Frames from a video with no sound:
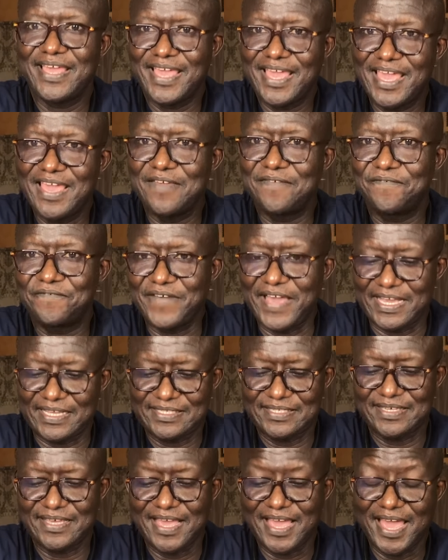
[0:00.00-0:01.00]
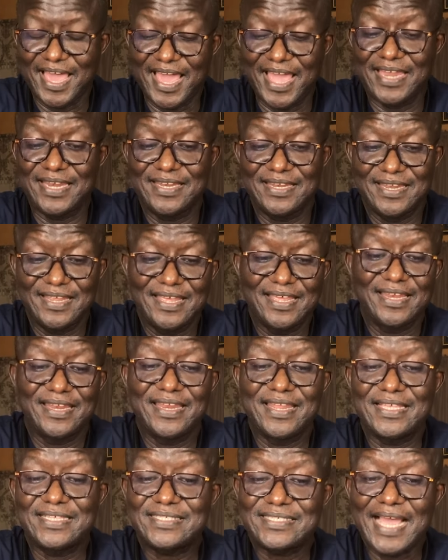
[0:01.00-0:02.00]
effect. And
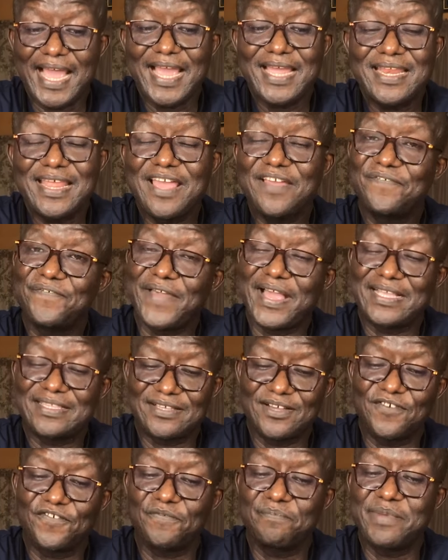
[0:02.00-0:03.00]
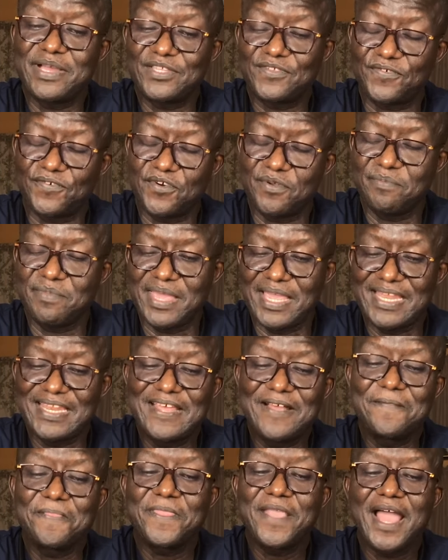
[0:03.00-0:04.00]
the side effect of metformin,
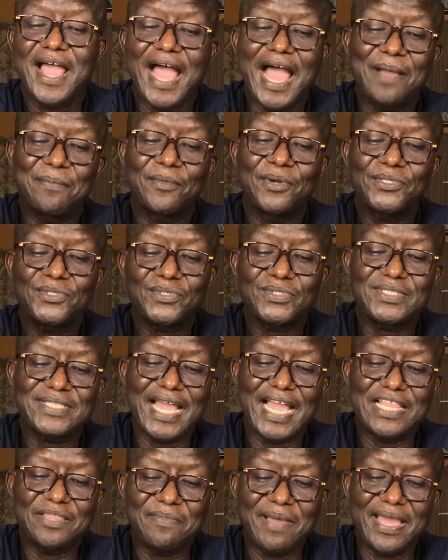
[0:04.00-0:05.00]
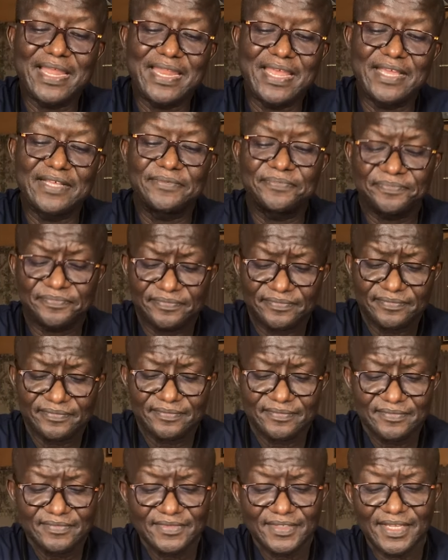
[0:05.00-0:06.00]
I'm going to start by the
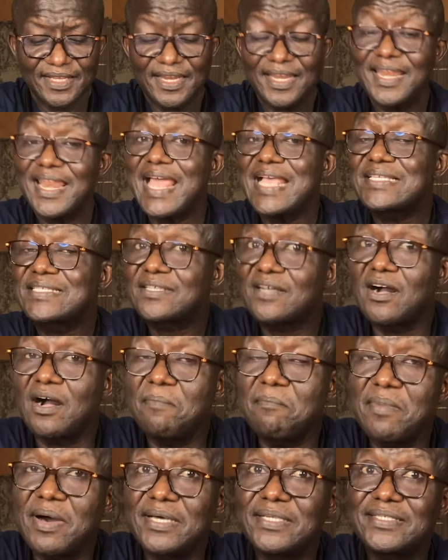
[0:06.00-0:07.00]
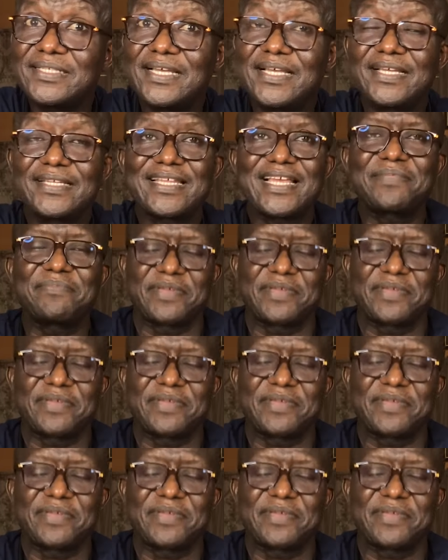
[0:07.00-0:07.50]
less common. That